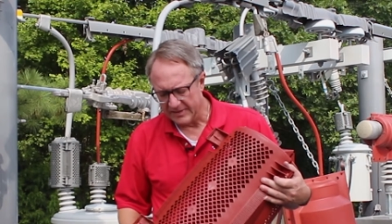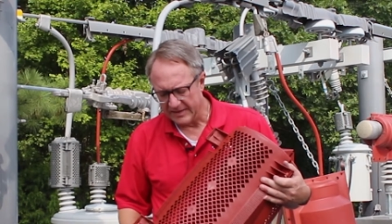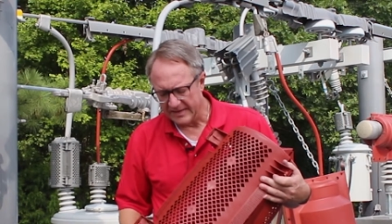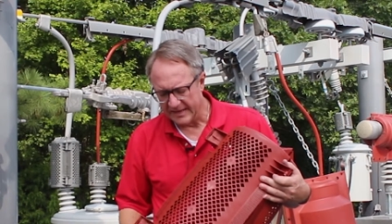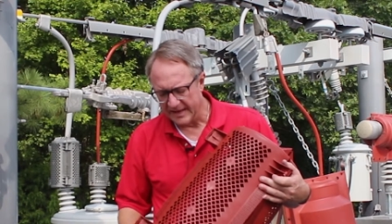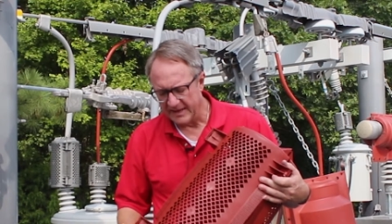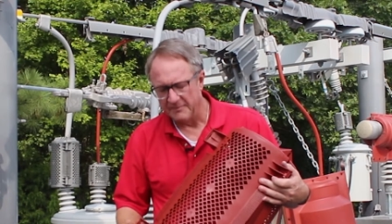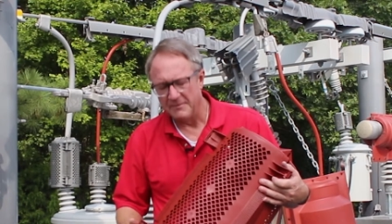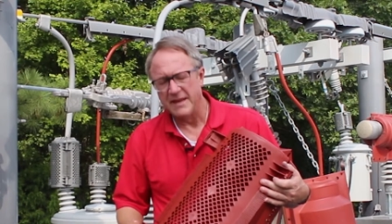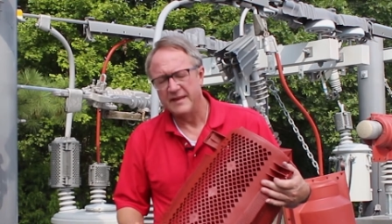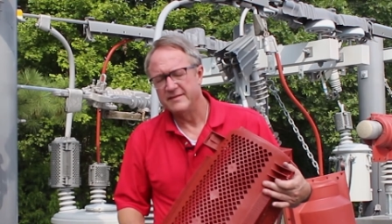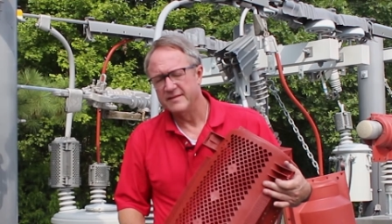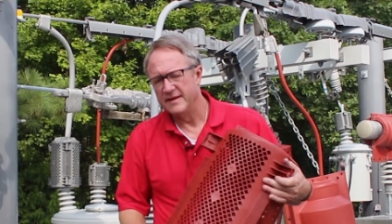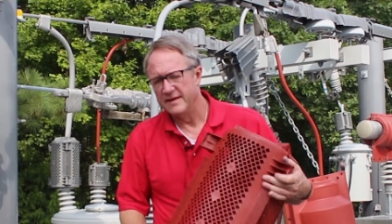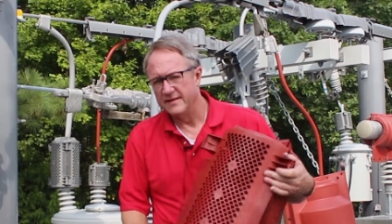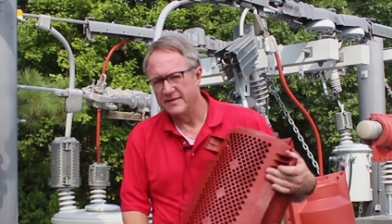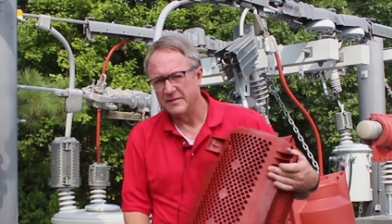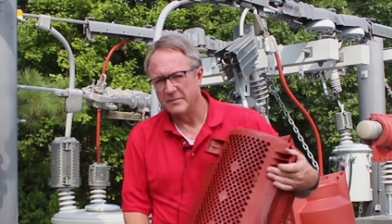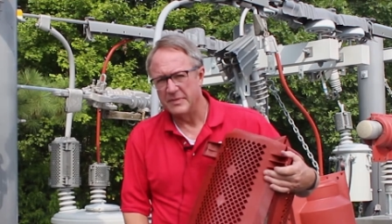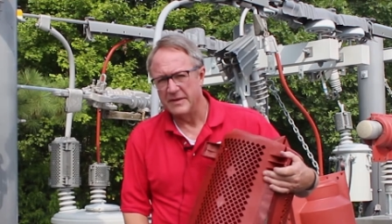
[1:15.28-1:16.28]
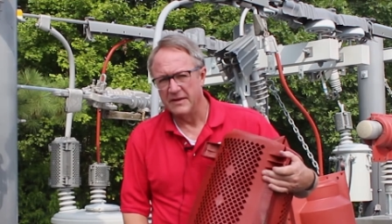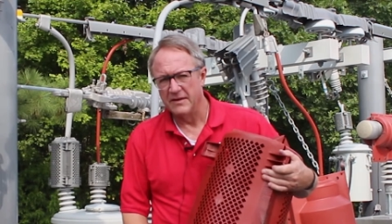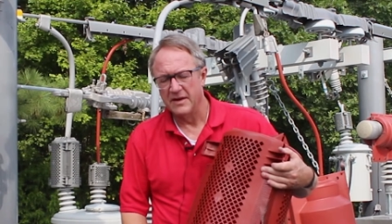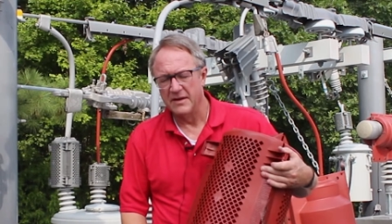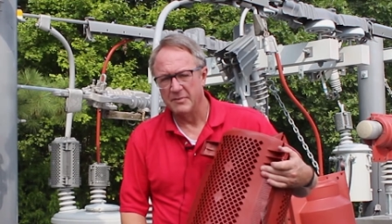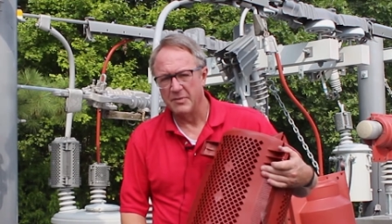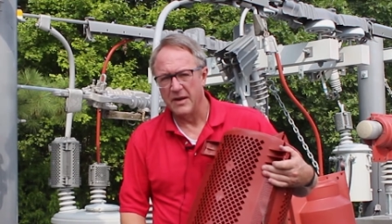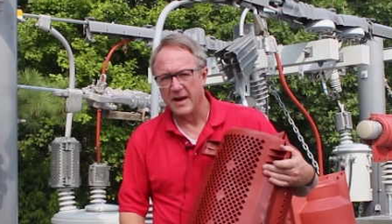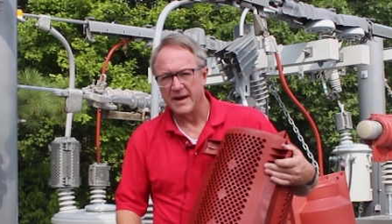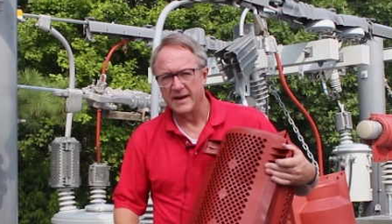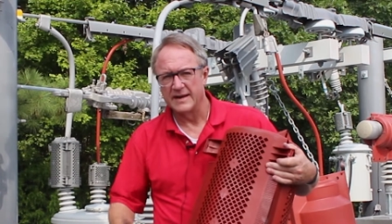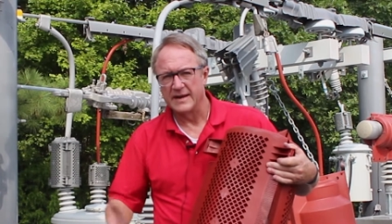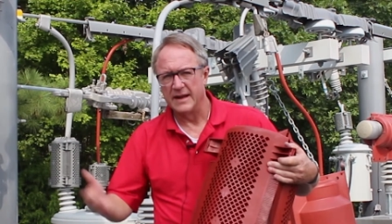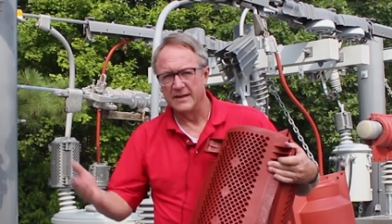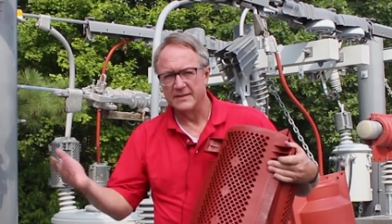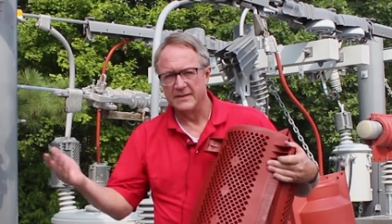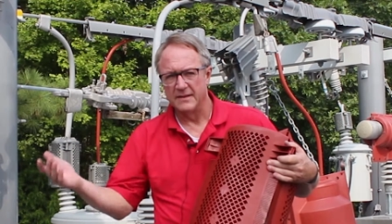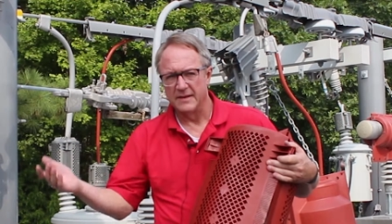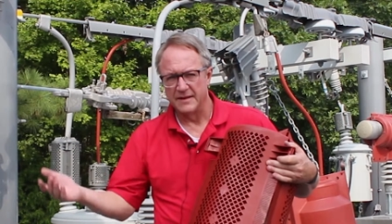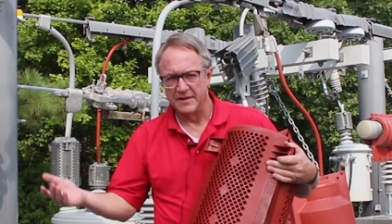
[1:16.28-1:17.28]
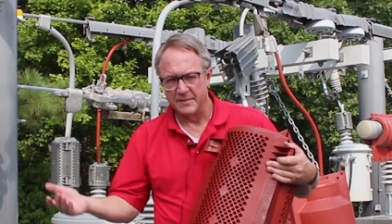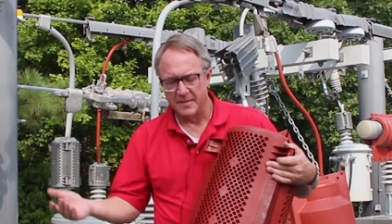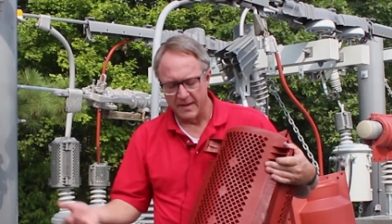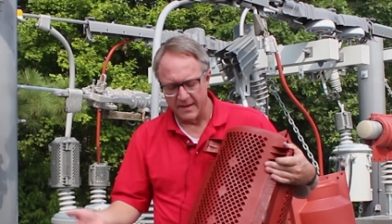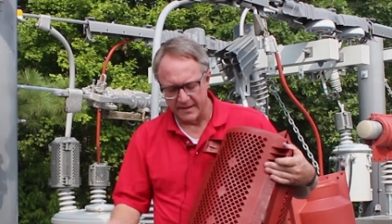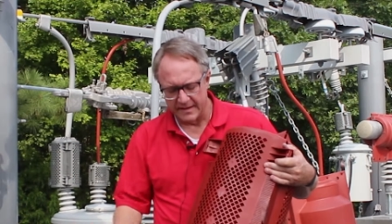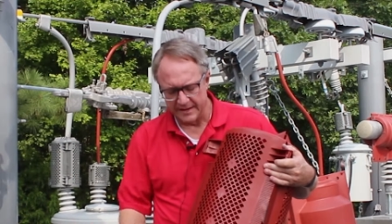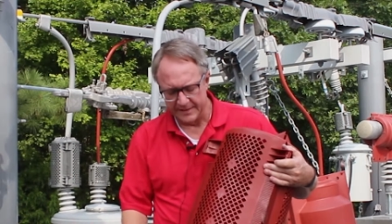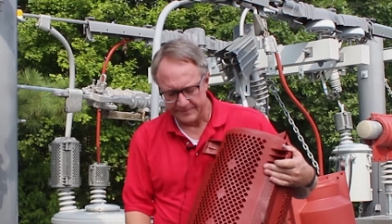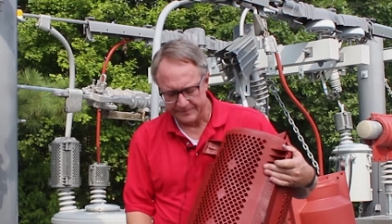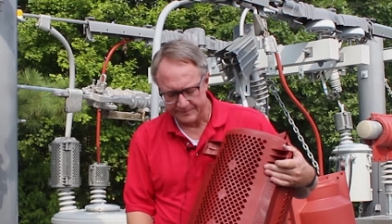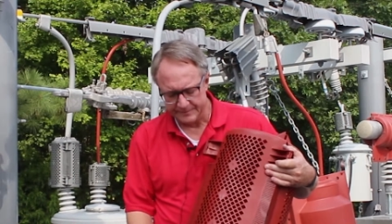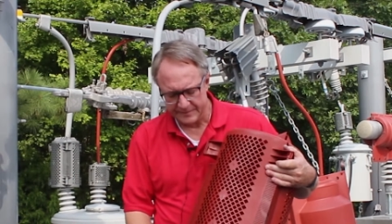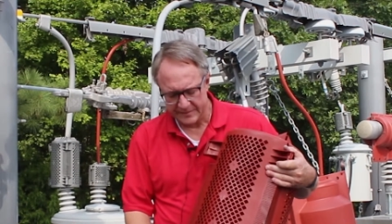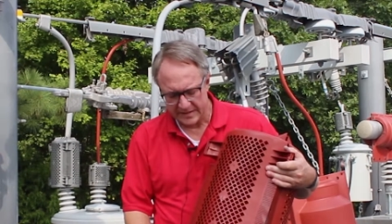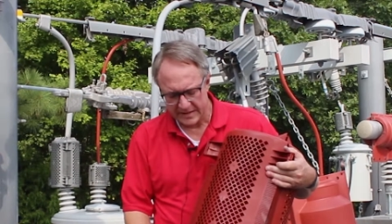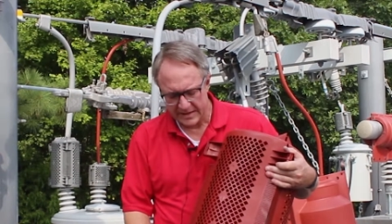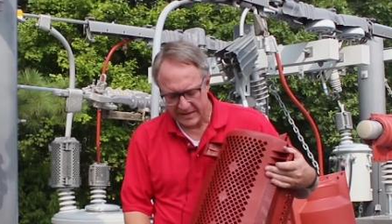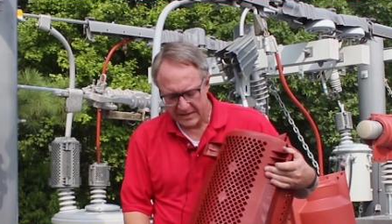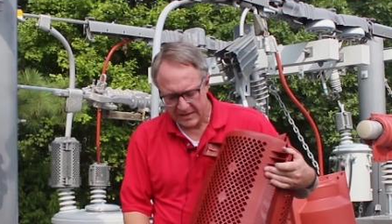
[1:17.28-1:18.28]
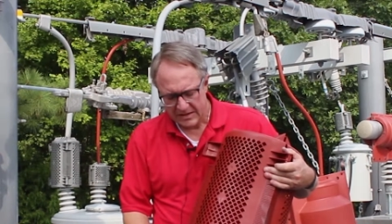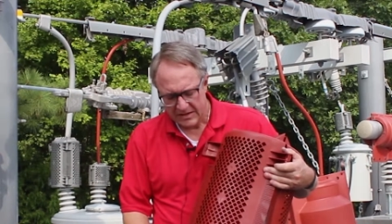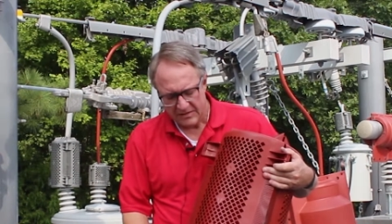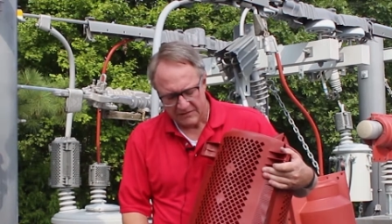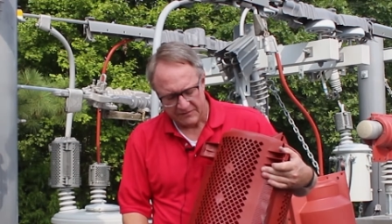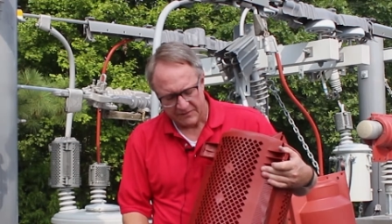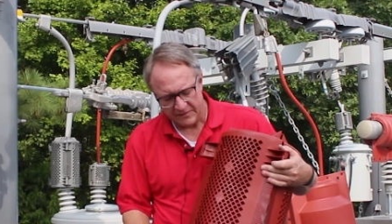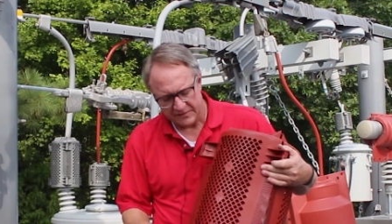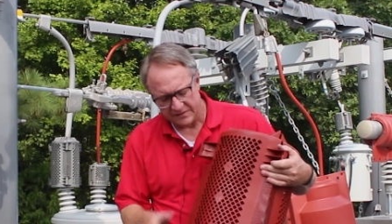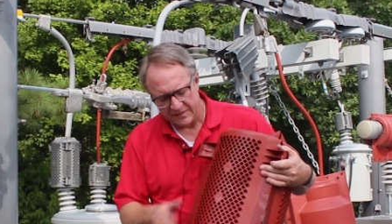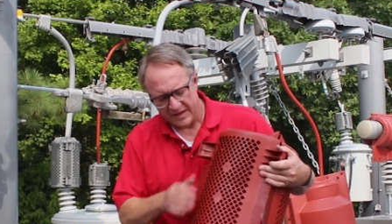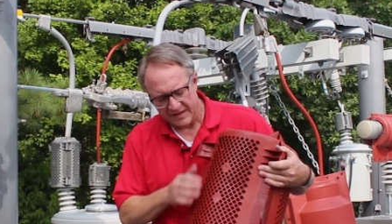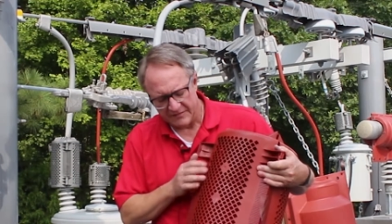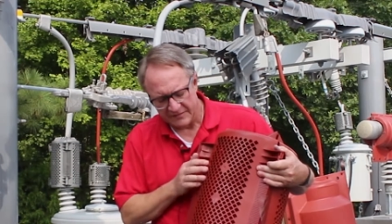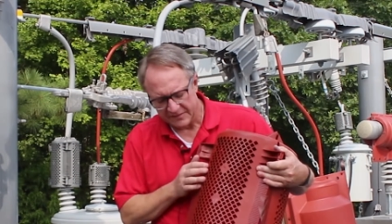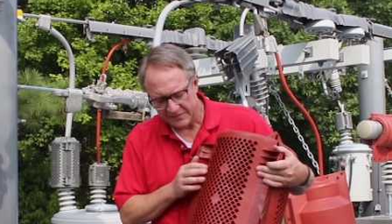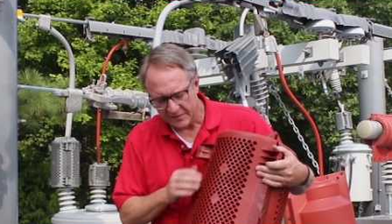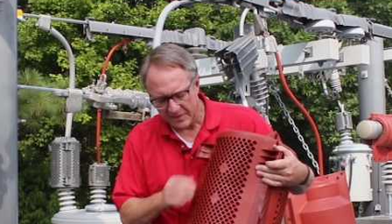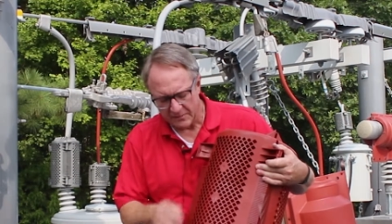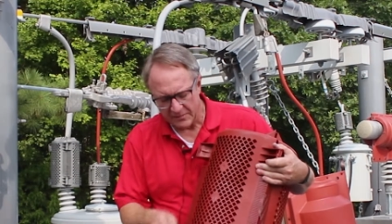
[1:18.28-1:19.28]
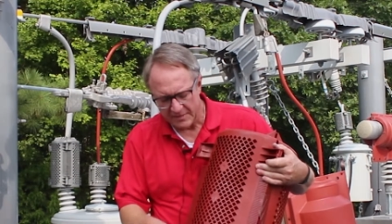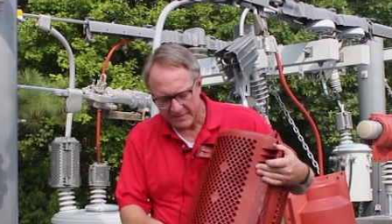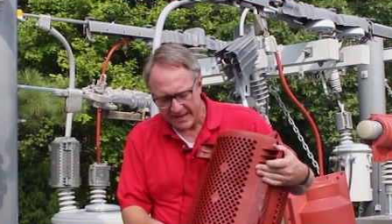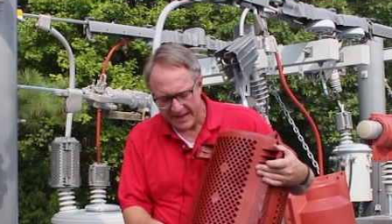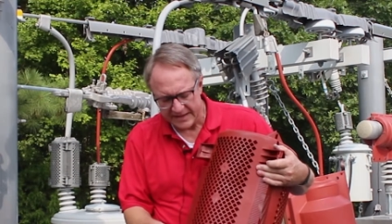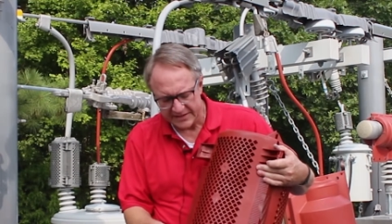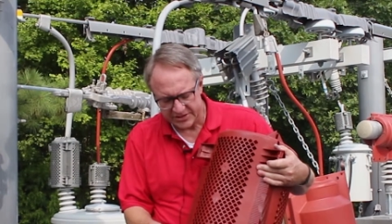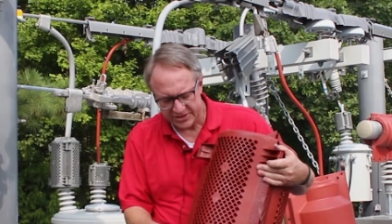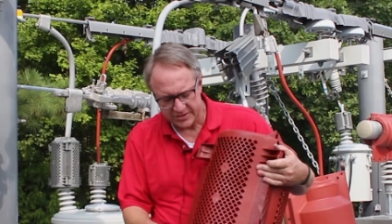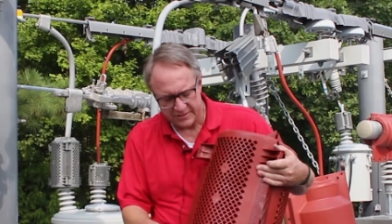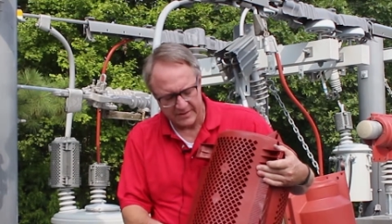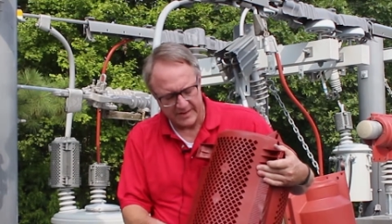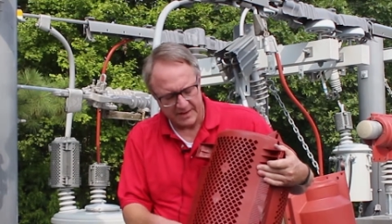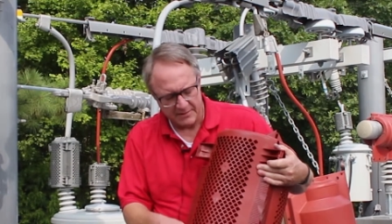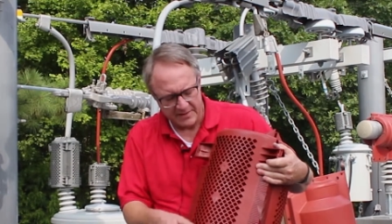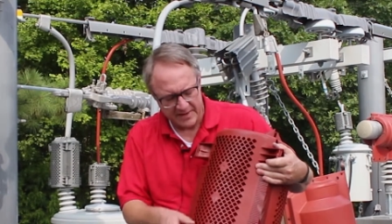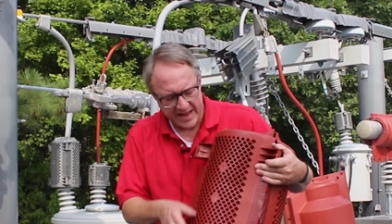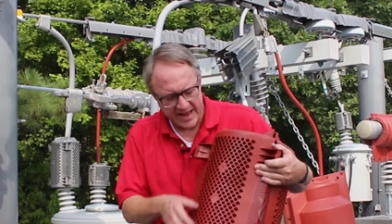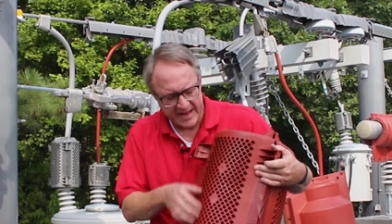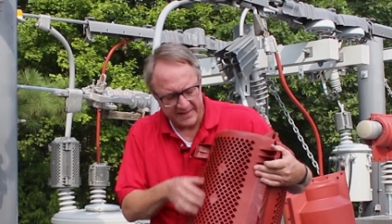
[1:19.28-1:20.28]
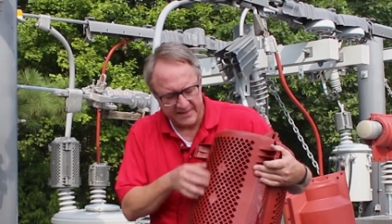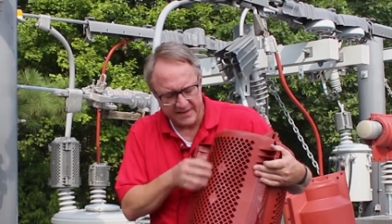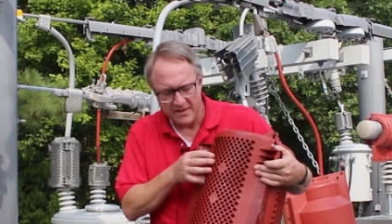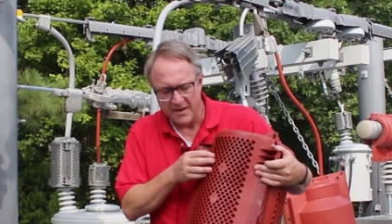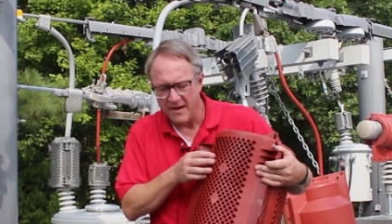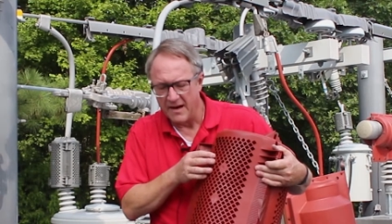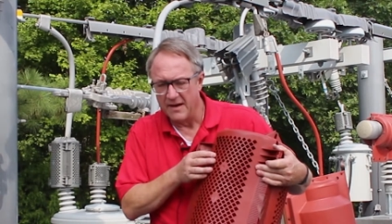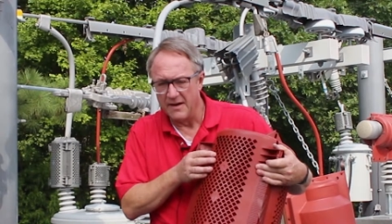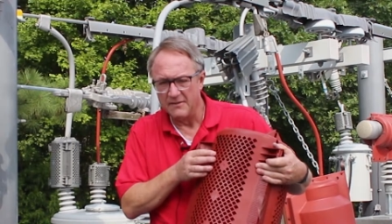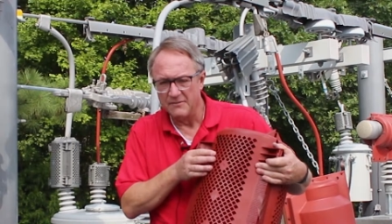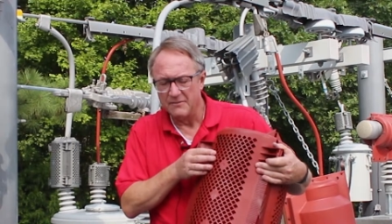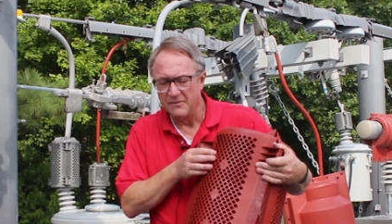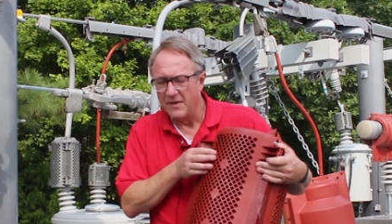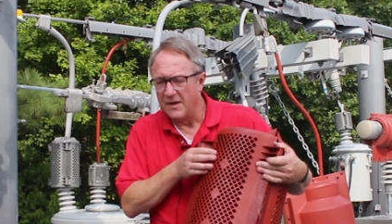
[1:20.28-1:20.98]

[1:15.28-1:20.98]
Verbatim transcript: we think makes it a superior product out there on the market. First off was that we made sure that we had our